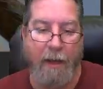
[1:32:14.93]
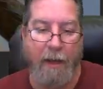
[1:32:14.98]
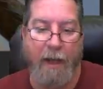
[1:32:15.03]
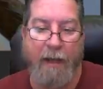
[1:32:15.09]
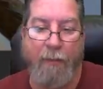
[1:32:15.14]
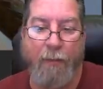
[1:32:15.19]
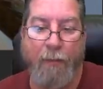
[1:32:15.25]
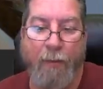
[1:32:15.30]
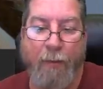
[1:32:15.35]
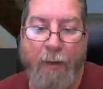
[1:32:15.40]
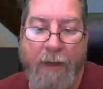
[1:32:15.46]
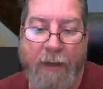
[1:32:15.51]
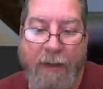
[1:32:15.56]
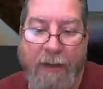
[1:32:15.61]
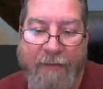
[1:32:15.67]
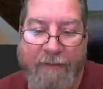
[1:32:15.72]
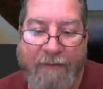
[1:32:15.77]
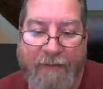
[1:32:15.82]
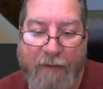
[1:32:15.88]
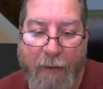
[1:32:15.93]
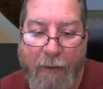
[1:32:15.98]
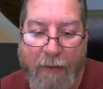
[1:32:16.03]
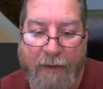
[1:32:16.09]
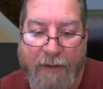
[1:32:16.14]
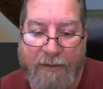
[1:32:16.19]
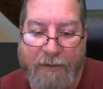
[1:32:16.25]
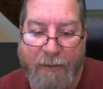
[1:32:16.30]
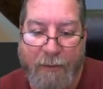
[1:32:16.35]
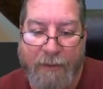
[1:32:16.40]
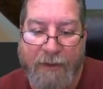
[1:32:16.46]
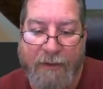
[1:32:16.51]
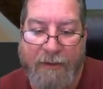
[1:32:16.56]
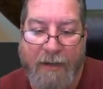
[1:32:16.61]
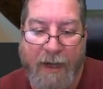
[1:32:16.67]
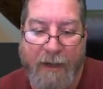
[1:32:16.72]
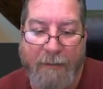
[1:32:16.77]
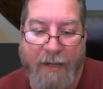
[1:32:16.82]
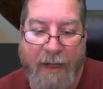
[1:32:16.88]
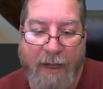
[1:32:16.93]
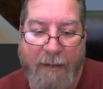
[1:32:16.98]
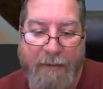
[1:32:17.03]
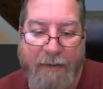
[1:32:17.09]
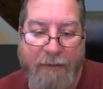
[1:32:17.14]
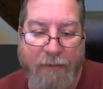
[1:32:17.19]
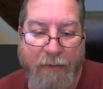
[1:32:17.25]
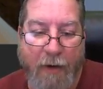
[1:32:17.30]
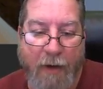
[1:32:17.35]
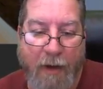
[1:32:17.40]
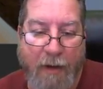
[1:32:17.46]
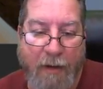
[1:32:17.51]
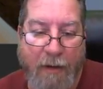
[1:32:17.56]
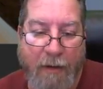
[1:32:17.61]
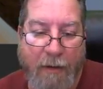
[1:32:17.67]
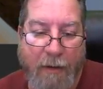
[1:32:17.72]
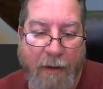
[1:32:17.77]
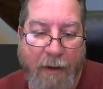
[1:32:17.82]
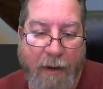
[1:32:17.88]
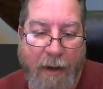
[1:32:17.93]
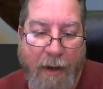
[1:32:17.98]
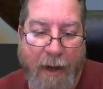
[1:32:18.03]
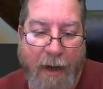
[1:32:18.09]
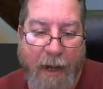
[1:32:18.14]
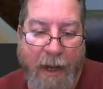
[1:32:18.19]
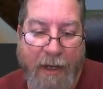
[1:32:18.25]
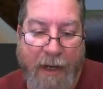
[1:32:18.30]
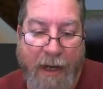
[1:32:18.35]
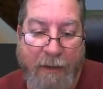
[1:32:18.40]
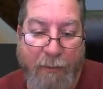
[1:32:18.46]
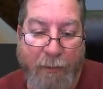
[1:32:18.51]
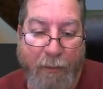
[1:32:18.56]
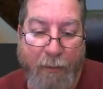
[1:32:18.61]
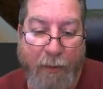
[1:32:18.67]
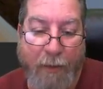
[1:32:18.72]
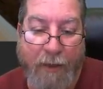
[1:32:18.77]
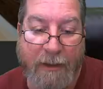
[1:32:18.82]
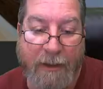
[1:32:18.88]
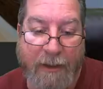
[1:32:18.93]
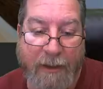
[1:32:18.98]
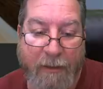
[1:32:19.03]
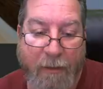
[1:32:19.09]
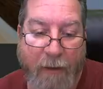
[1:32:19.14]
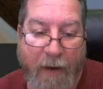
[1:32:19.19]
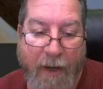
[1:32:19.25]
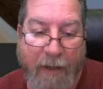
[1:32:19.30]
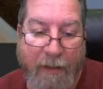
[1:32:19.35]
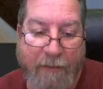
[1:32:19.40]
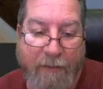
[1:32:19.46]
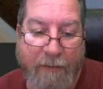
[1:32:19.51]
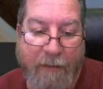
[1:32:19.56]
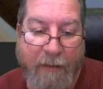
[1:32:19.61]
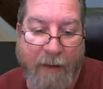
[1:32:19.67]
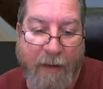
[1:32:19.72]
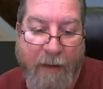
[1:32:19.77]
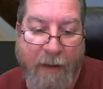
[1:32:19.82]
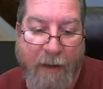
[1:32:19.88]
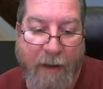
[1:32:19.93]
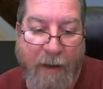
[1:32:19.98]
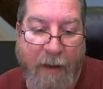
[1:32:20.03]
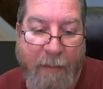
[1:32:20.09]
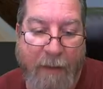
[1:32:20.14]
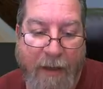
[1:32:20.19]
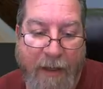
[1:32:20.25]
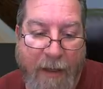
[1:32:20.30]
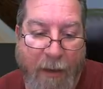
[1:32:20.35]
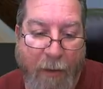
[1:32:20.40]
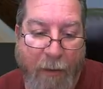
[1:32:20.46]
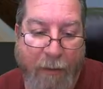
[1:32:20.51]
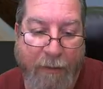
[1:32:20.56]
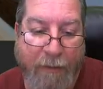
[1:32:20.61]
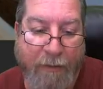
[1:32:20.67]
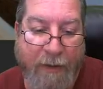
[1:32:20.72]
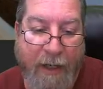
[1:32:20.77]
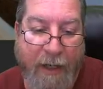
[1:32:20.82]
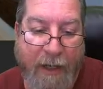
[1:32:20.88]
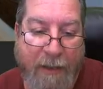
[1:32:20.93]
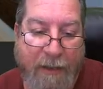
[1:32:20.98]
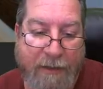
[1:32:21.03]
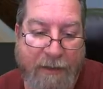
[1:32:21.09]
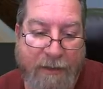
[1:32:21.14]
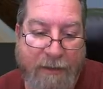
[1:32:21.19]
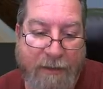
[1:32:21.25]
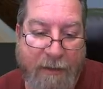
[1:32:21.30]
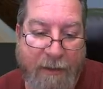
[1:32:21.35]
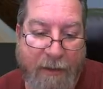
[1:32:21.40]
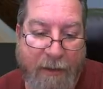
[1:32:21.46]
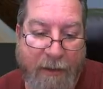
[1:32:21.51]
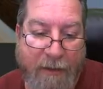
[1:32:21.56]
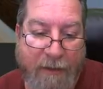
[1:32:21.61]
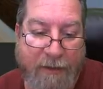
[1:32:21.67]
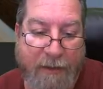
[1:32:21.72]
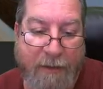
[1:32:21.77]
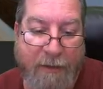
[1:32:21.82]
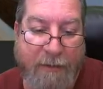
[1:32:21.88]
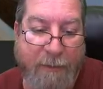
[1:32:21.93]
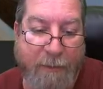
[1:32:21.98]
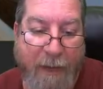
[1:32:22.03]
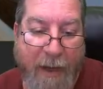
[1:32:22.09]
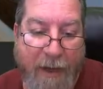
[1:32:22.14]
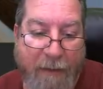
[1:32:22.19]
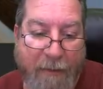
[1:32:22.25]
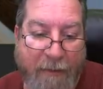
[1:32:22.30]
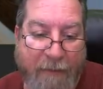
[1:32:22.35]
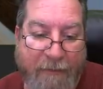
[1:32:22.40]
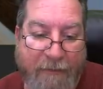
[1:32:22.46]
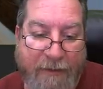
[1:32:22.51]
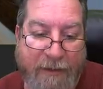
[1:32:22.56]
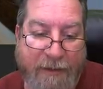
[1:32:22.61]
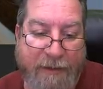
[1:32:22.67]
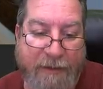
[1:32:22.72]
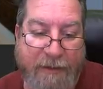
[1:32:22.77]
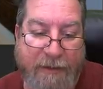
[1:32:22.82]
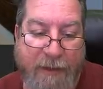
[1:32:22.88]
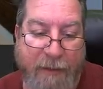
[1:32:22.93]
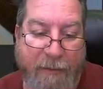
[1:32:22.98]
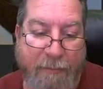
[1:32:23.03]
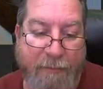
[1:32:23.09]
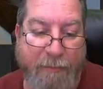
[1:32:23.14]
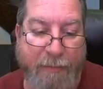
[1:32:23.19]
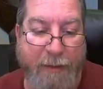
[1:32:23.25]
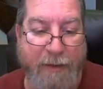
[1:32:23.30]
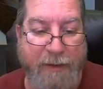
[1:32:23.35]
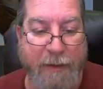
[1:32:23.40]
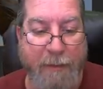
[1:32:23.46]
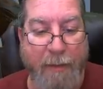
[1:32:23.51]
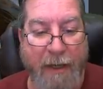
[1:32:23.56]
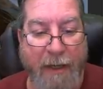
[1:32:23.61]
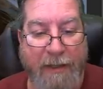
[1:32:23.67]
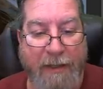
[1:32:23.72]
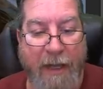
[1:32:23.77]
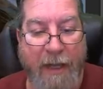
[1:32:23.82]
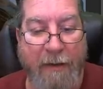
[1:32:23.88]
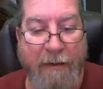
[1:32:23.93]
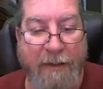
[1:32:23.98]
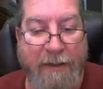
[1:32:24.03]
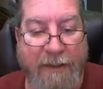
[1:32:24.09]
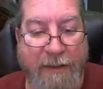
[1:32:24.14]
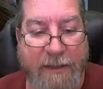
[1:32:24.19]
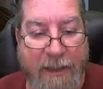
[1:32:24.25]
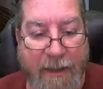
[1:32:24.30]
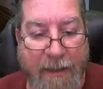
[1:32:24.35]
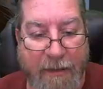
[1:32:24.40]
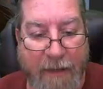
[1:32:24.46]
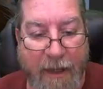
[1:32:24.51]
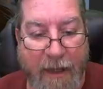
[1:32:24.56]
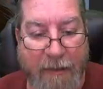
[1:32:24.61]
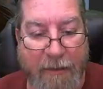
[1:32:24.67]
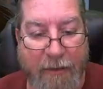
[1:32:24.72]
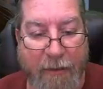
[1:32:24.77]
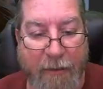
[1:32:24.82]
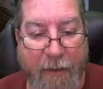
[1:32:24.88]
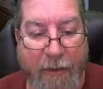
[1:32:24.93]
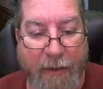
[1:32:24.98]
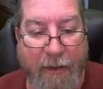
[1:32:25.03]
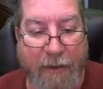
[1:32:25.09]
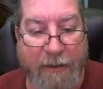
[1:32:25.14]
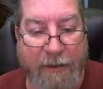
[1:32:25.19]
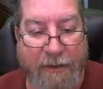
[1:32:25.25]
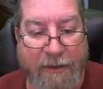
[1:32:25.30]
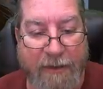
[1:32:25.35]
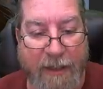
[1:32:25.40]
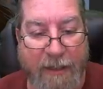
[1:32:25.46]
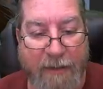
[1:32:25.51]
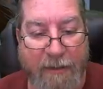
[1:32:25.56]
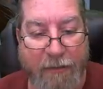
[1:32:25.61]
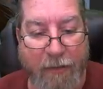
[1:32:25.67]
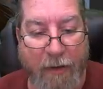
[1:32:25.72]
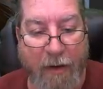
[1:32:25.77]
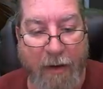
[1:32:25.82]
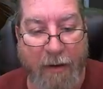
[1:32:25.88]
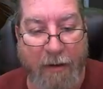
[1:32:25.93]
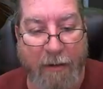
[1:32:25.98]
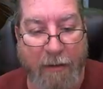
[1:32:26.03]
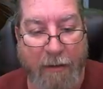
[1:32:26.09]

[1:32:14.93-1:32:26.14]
really focused when the time came to draw, and I really cranked. In my older days, it's a matter of just, you know, put your butt down the seat and do it, and just sit and draw.